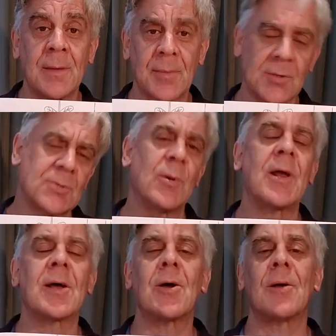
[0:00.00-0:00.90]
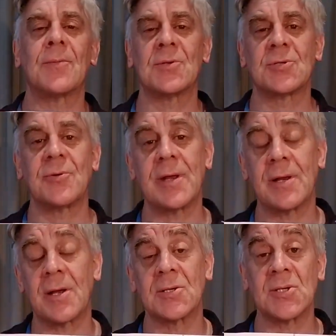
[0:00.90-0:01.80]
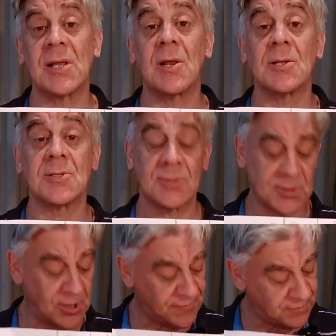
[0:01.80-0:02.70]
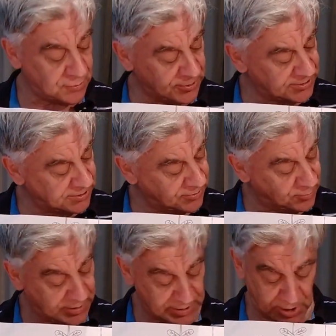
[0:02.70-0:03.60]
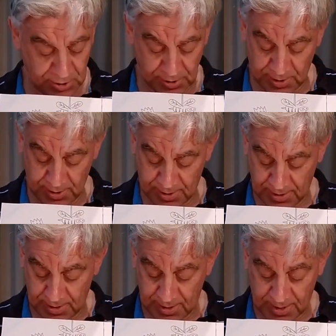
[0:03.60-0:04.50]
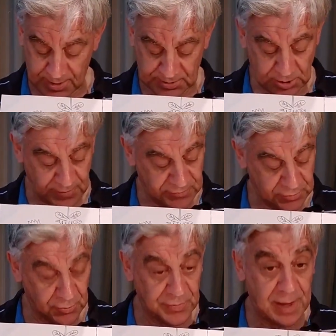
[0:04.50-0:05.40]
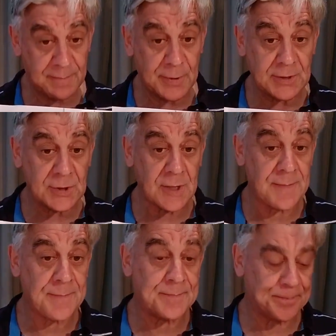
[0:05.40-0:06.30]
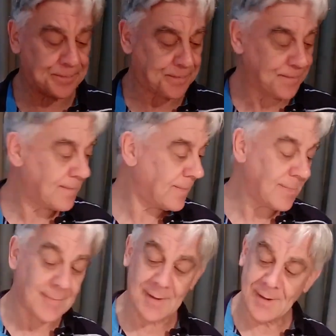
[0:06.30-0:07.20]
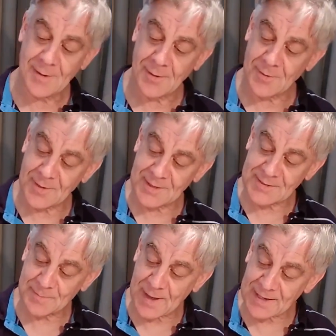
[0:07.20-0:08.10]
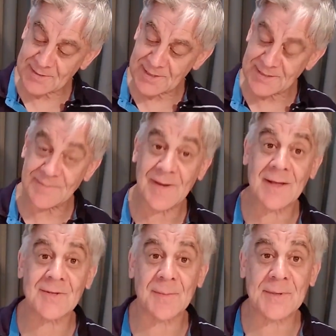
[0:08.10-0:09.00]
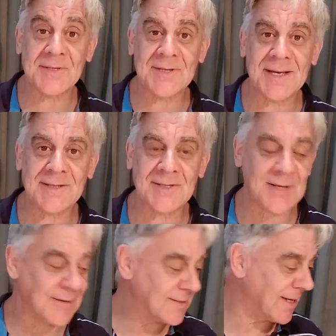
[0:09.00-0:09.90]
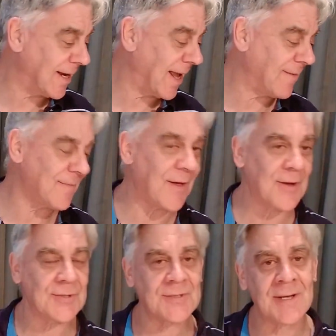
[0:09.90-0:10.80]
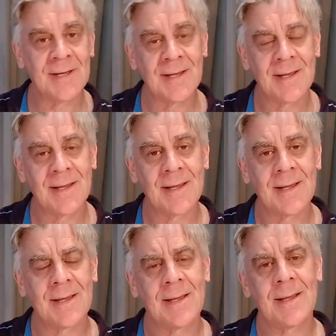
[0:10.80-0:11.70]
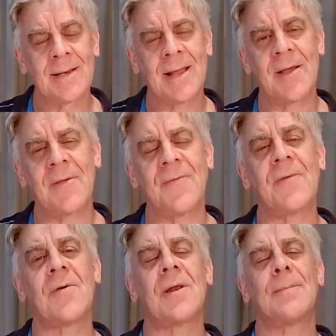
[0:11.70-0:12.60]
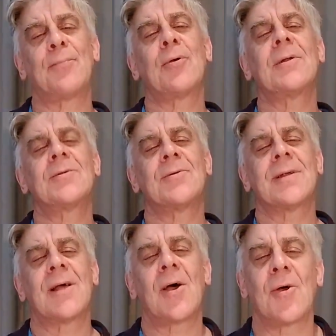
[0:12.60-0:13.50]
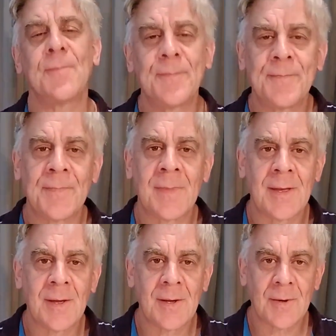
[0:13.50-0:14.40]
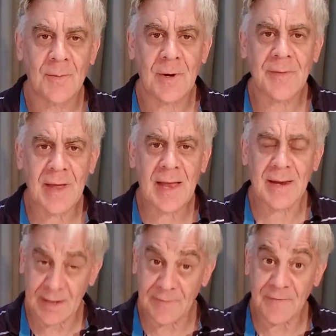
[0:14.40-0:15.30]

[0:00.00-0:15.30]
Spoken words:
because when I go up the street I see lots of soft toys in the window. And so I've drawn that picture. Oh, there's Max, he's found the biscuits, so he's going to have those. Now, if you've got a printer at home, well, and it can